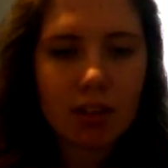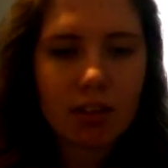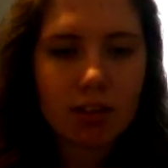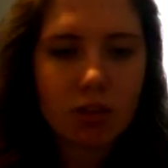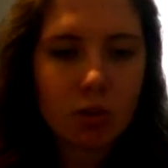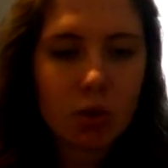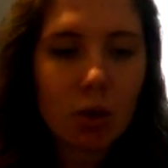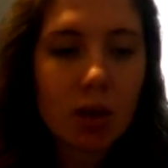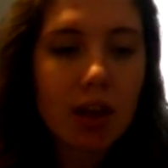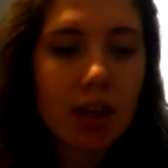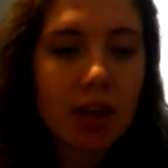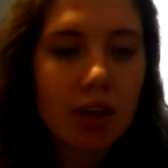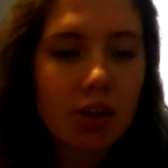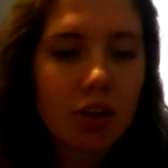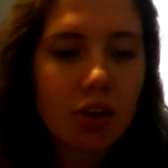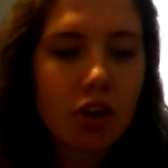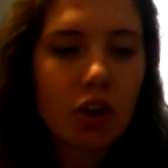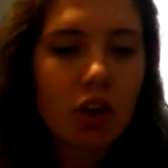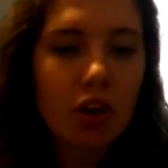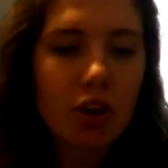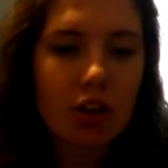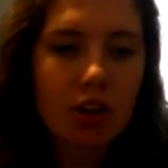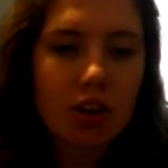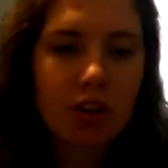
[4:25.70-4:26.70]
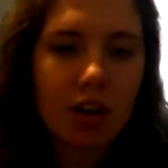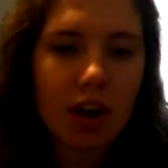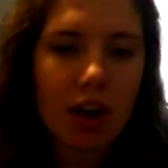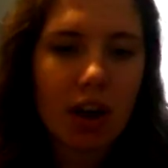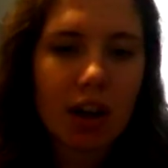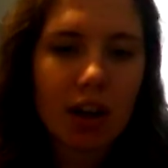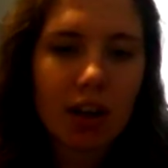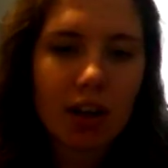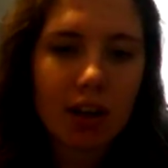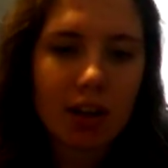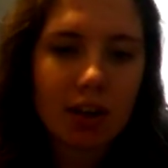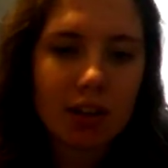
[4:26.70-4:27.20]
quite good.
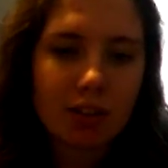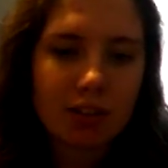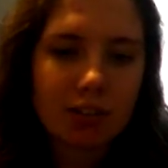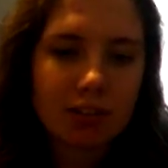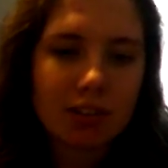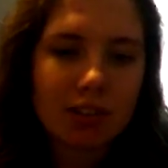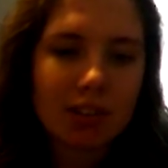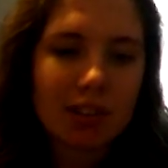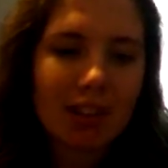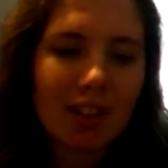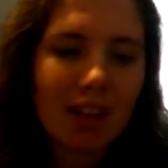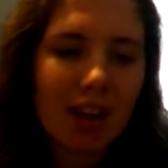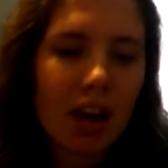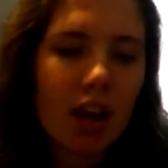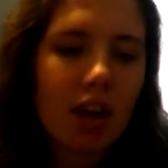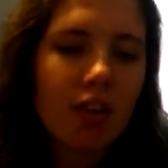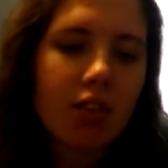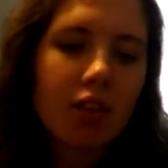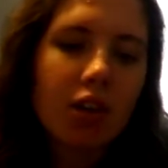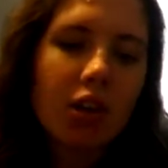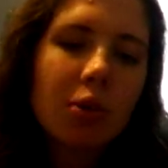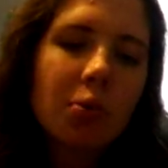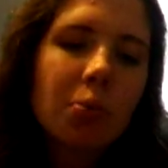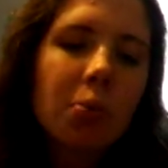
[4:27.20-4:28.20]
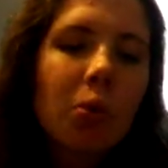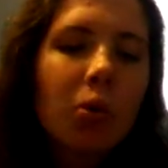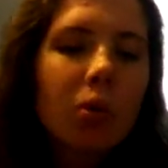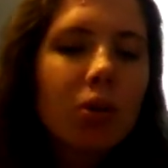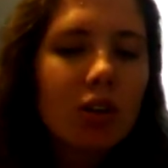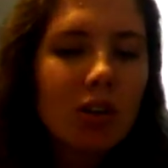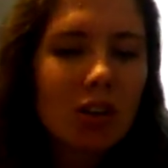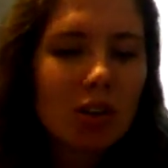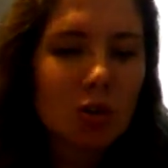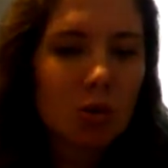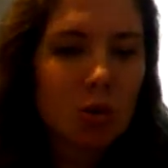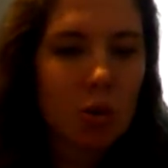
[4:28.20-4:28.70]
I've only
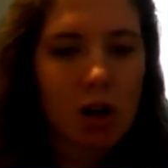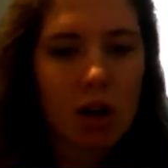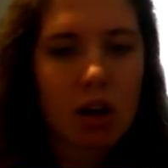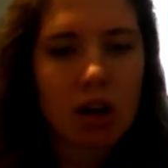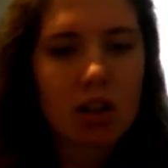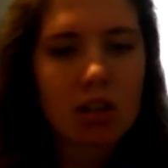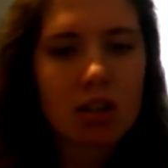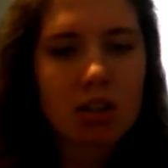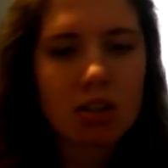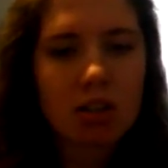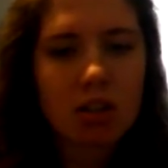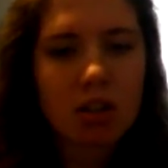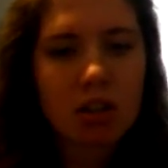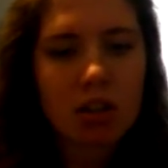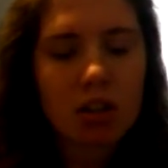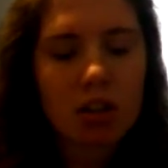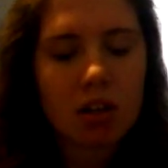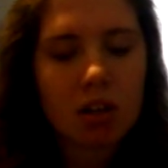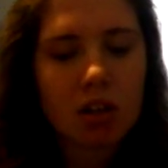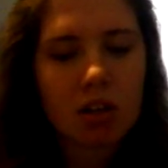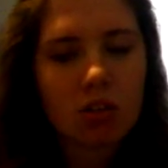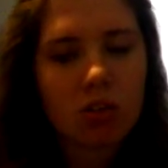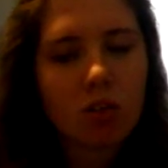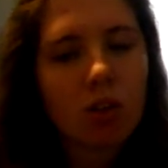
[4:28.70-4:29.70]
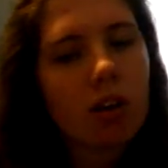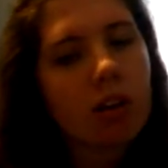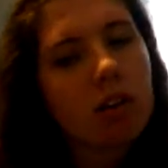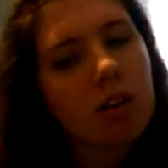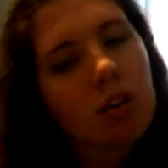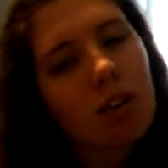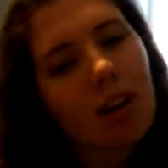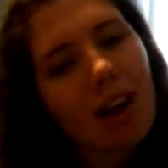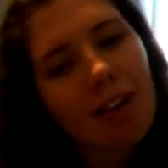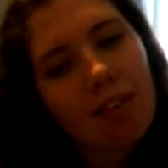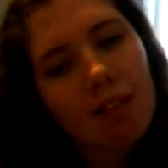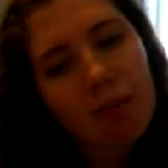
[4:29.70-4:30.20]
worn it twice, so I
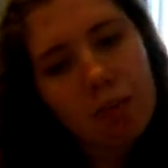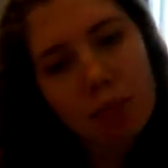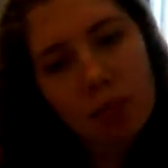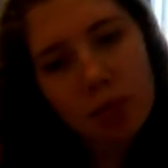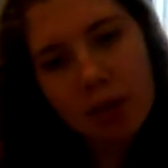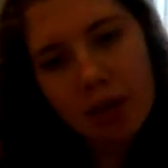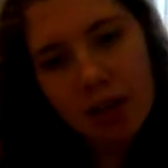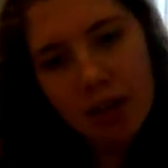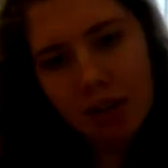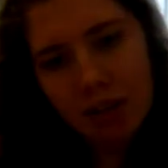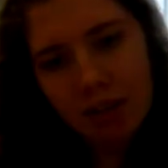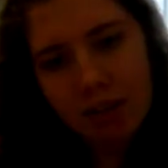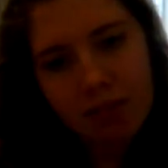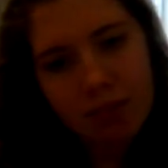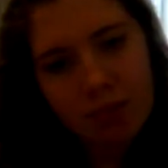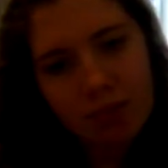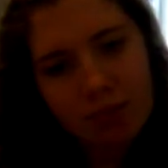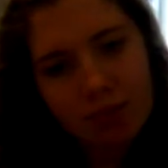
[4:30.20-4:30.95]
don't have a brilliant